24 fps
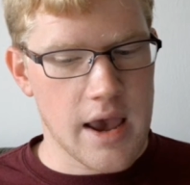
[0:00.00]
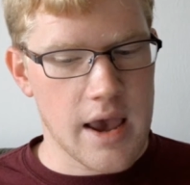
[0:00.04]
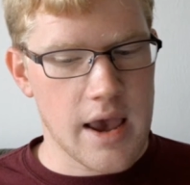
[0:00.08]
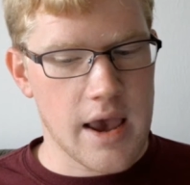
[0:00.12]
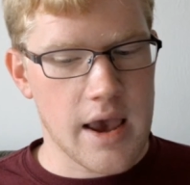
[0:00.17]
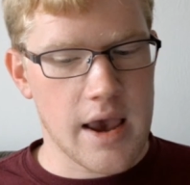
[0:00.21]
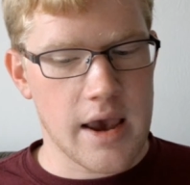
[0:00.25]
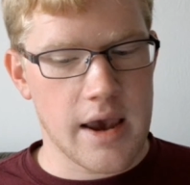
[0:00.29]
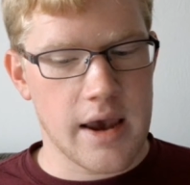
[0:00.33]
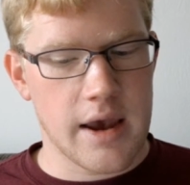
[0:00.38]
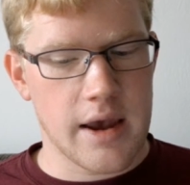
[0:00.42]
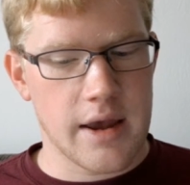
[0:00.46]

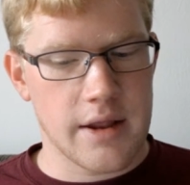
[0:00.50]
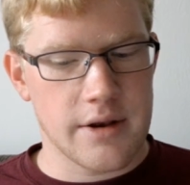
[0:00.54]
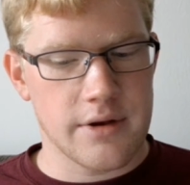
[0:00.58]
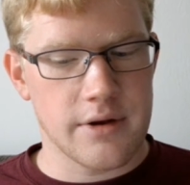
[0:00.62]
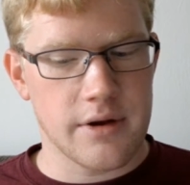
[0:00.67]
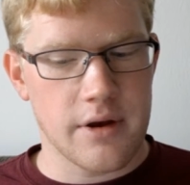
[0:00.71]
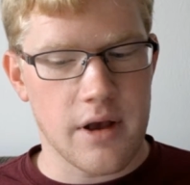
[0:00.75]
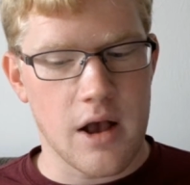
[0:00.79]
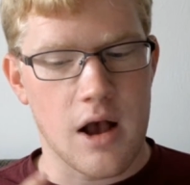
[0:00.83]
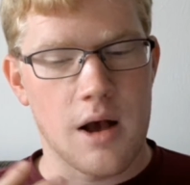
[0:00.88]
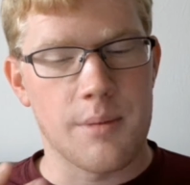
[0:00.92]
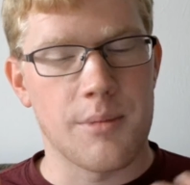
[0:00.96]
And
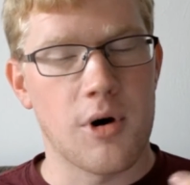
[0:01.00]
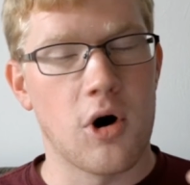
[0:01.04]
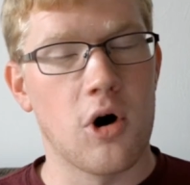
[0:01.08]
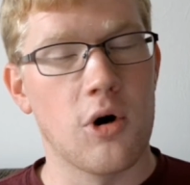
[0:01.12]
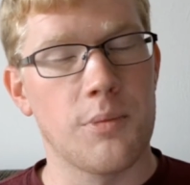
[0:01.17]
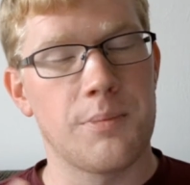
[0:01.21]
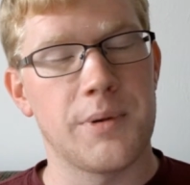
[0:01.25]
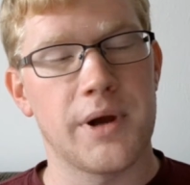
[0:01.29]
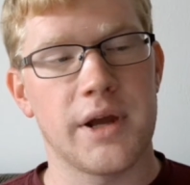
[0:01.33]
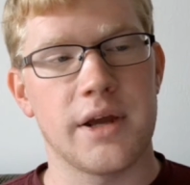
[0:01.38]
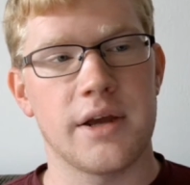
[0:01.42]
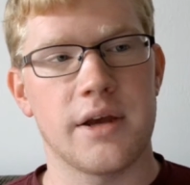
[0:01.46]
I'm
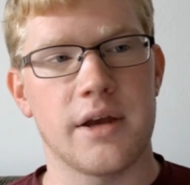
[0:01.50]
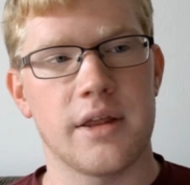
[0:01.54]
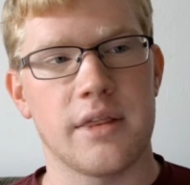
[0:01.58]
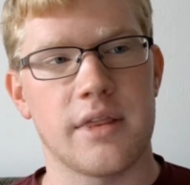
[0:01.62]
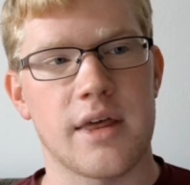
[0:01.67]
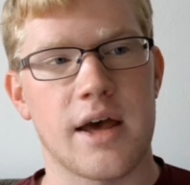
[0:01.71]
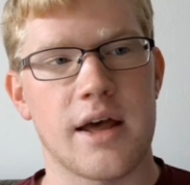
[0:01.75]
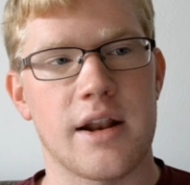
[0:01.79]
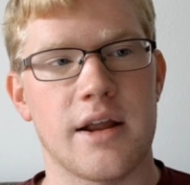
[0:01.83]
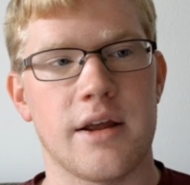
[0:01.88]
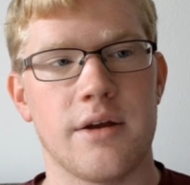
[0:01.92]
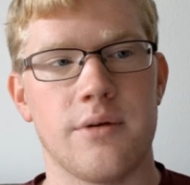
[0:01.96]
hoping
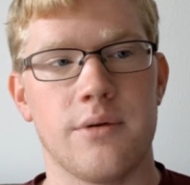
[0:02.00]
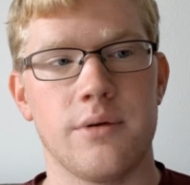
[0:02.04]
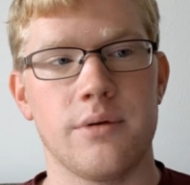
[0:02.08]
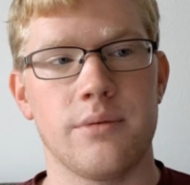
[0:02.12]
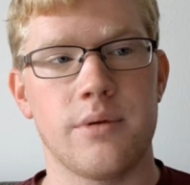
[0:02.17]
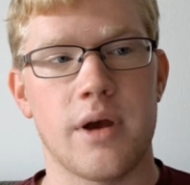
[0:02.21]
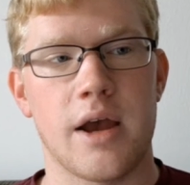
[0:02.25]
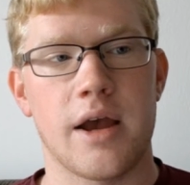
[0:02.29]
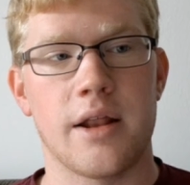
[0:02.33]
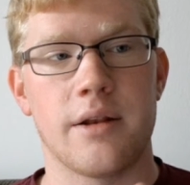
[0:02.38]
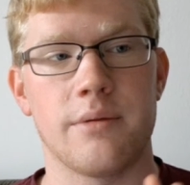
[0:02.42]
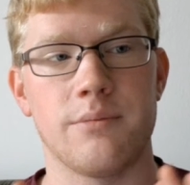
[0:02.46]
that
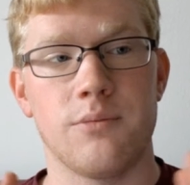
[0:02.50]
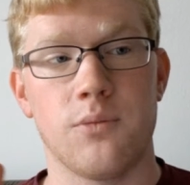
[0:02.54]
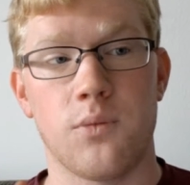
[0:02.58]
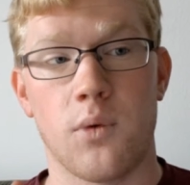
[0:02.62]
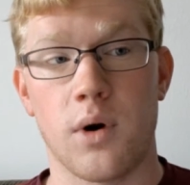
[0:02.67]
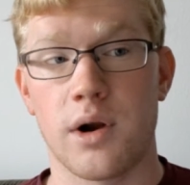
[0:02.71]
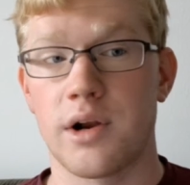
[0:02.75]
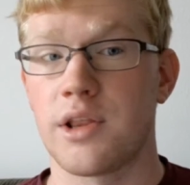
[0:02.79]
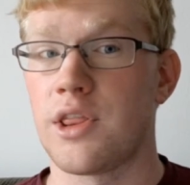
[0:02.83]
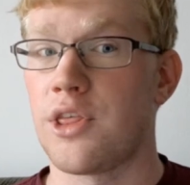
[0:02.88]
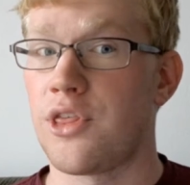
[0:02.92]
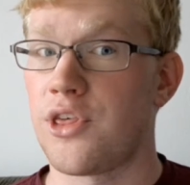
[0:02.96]
and
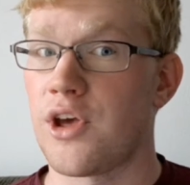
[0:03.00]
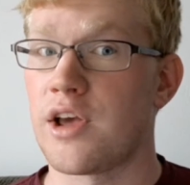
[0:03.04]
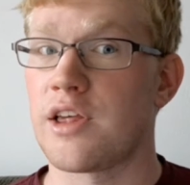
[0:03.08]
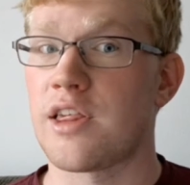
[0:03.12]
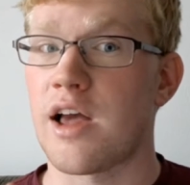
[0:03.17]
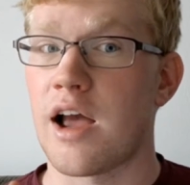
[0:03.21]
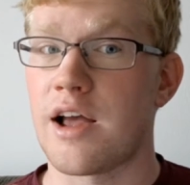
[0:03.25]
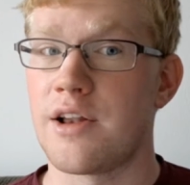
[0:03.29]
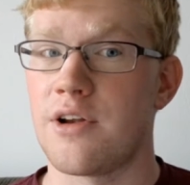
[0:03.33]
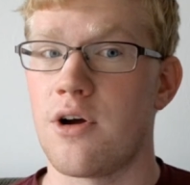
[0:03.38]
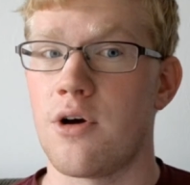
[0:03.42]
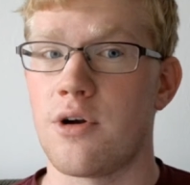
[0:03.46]
one of the things
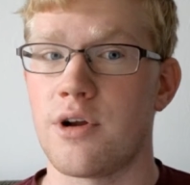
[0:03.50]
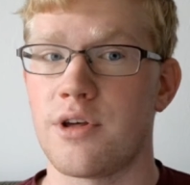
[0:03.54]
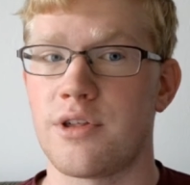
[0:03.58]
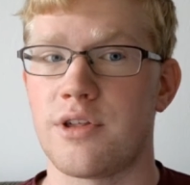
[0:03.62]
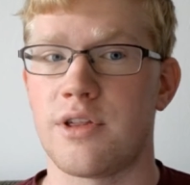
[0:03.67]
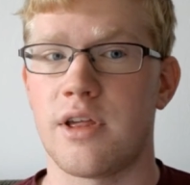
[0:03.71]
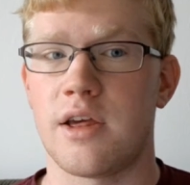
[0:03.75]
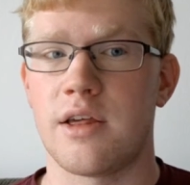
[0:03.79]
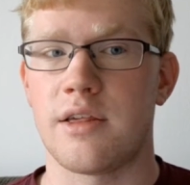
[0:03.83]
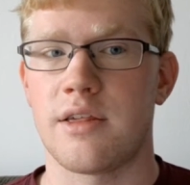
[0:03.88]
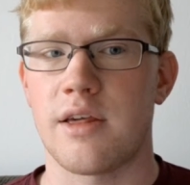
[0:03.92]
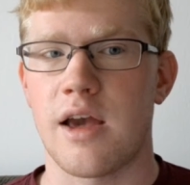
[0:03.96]
I noticed
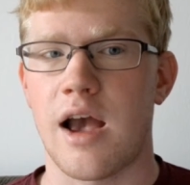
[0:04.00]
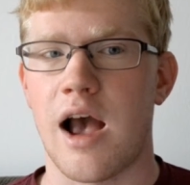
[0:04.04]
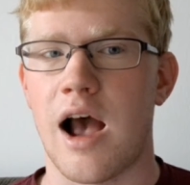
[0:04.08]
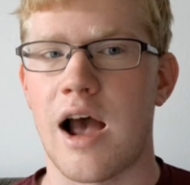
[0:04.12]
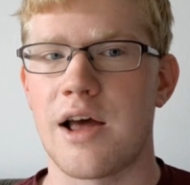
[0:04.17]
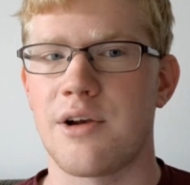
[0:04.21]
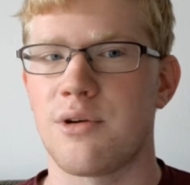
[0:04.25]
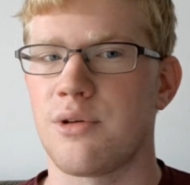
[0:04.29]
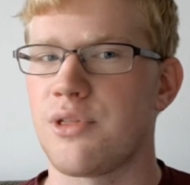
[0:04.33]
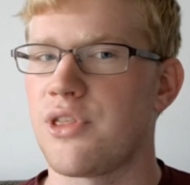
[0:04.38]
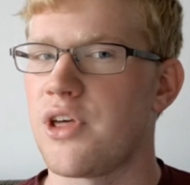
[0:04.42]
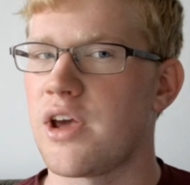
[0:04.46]
is I
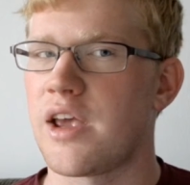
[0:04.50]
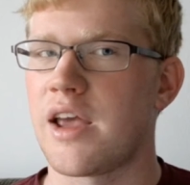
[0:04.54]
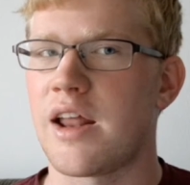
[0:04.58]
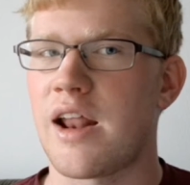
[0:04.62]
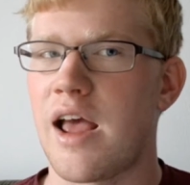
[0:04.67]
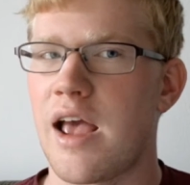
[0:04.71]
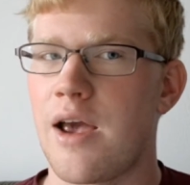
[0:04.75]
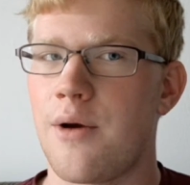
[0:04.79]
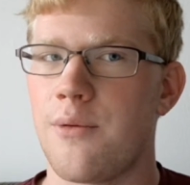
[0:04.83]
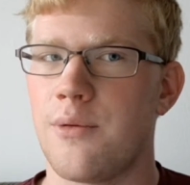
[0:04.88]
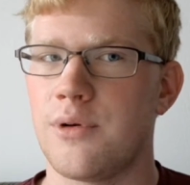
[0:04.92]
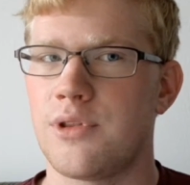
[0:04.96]
don't think
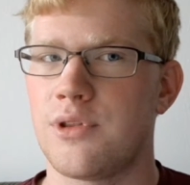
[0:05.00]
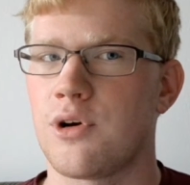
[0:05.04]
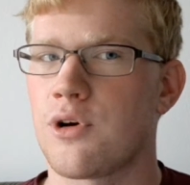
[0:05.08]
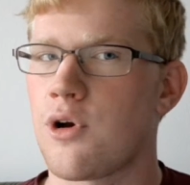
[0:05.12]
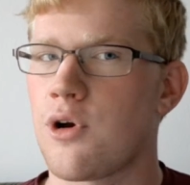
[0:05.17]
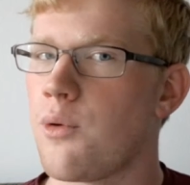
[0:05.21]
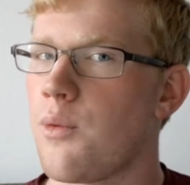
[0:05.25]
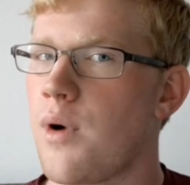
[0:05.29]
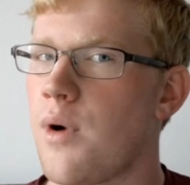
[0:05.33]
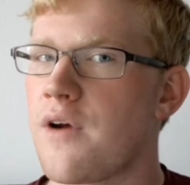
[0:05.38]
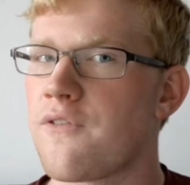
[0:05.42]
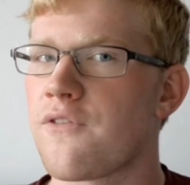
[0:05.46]
it took
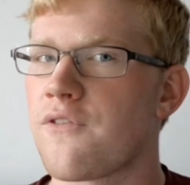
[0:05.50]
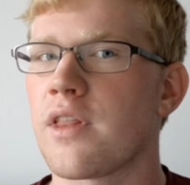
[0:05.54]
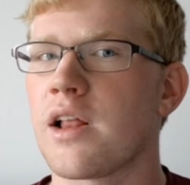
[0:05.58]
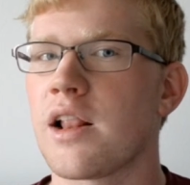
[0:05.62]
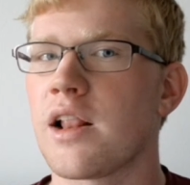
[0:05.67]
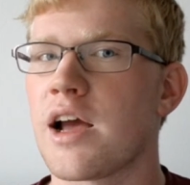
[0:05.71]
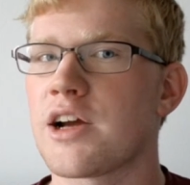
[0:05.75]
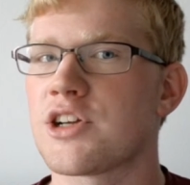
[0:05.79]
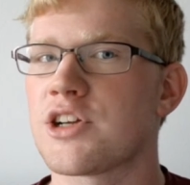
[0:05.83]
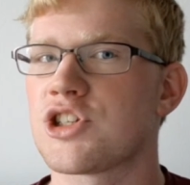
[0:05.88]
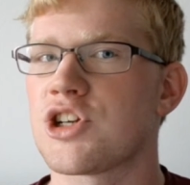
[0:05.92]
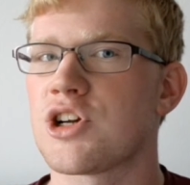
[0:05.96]
away from the
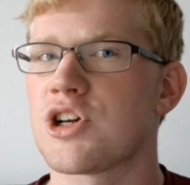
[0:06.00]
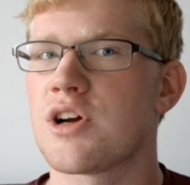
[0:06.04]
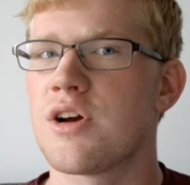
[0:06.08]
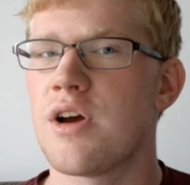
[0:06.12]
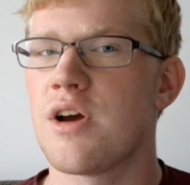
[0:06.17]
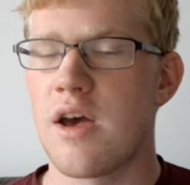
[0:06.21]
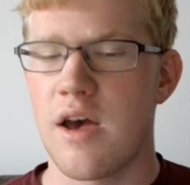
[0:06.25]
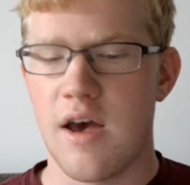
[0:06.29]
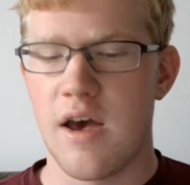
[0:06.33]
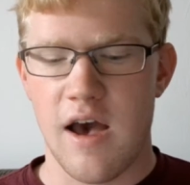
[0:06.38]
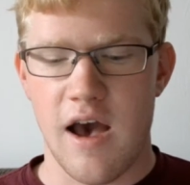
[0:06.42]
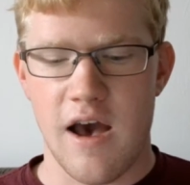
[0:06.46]
lecture.
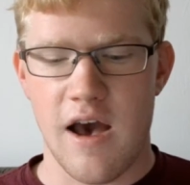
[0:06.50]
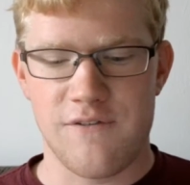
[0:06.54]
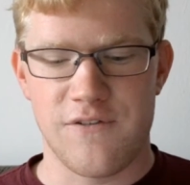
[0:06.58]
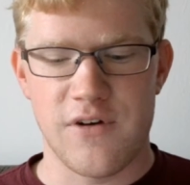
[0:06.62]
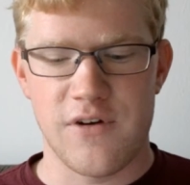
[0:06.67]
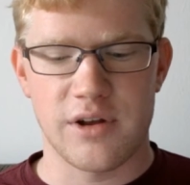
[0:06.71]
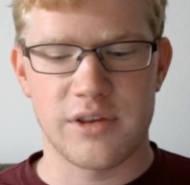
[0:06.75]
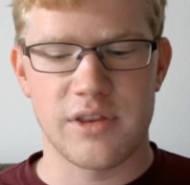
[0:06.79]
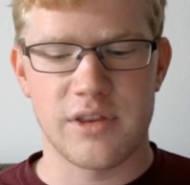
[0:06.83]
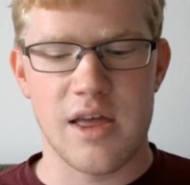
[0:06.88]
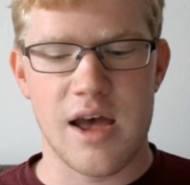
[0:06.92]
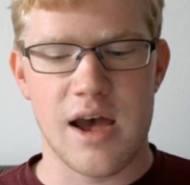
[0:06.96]
I
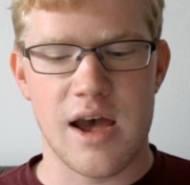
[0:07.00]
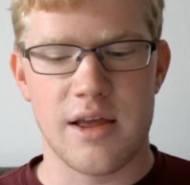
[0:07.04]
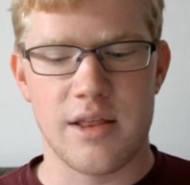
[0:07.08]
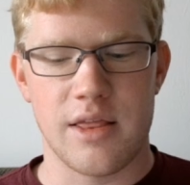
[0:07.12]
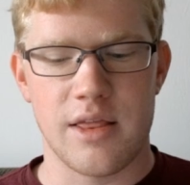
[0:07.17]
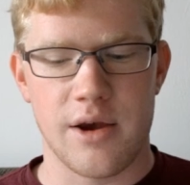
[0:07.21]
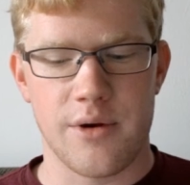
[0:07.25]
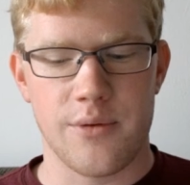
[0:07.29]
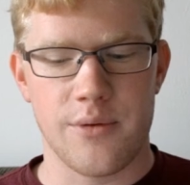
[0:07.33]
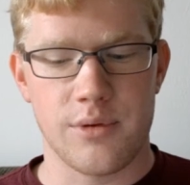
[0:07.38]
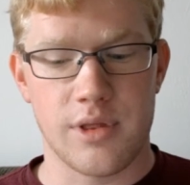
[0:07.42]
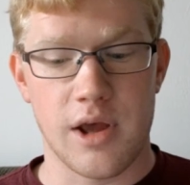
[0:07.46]
felt that
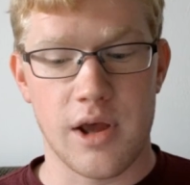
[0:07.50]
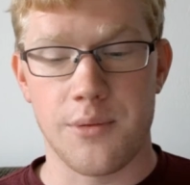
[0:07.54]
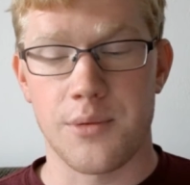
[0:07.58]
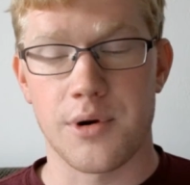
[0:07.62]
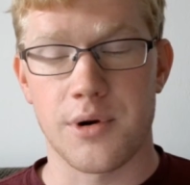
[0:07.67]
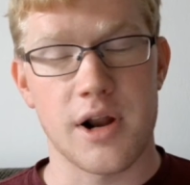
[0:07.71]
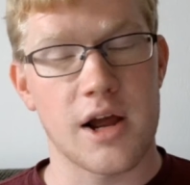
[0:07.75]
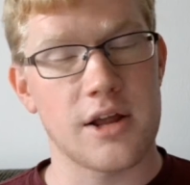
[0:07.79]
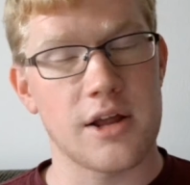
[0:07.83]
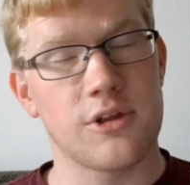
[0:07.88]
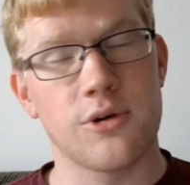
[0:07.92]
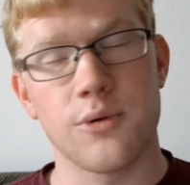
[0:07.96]
they were
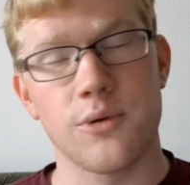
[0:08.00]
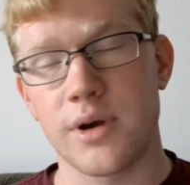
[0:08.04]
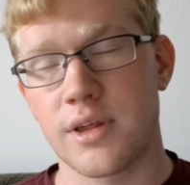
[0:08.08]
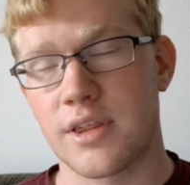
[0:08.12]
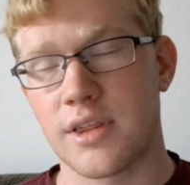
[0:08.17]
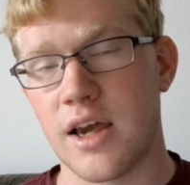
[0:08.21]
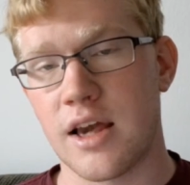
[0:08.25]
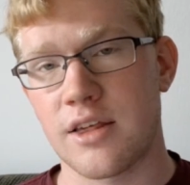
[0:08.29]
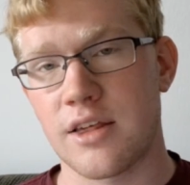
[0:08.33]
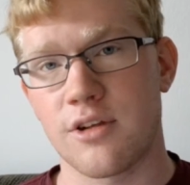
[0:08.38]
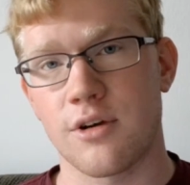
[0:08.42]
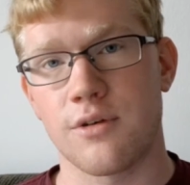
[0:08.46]
not too
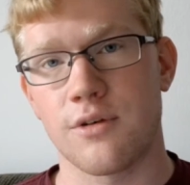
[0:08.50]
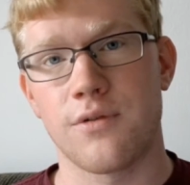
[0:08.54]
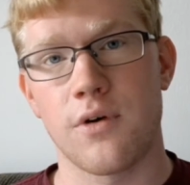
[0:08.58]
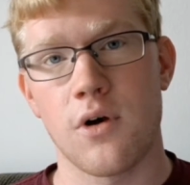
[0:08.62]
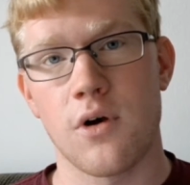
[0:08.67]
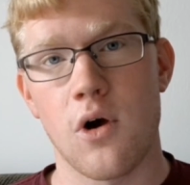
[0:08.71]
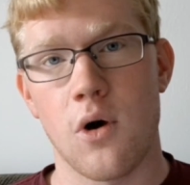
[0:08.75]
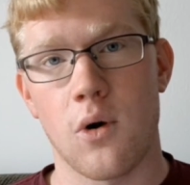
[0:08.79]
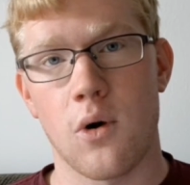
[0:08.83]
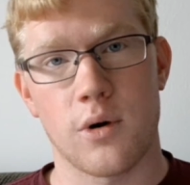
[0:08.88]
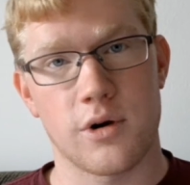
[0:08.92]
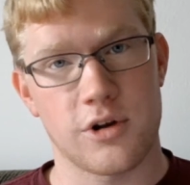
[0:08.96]
excessive
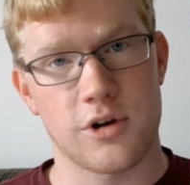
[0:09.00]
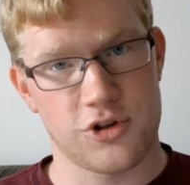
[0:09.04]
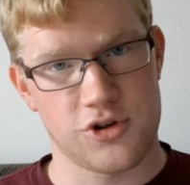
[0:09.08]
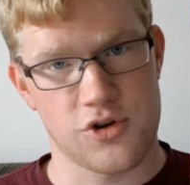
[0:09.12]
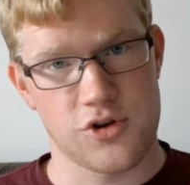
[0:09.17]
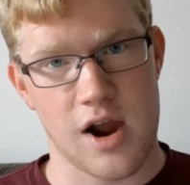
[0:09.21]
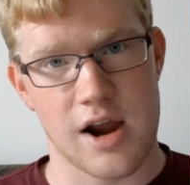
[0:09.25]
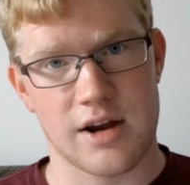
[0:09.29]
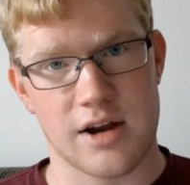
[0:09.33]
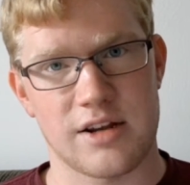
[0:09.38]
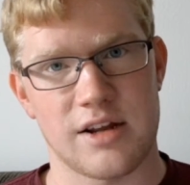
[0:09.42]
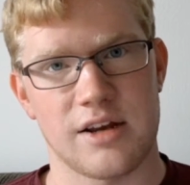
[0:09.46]
or
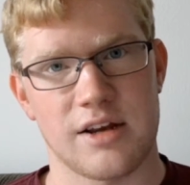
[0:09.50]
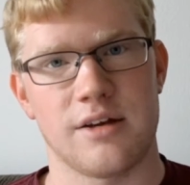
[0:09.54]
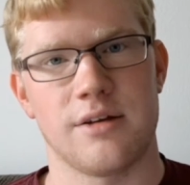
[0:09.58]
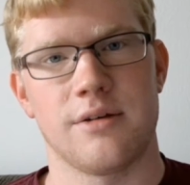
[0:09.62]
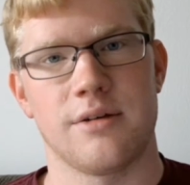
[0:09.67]
distracting.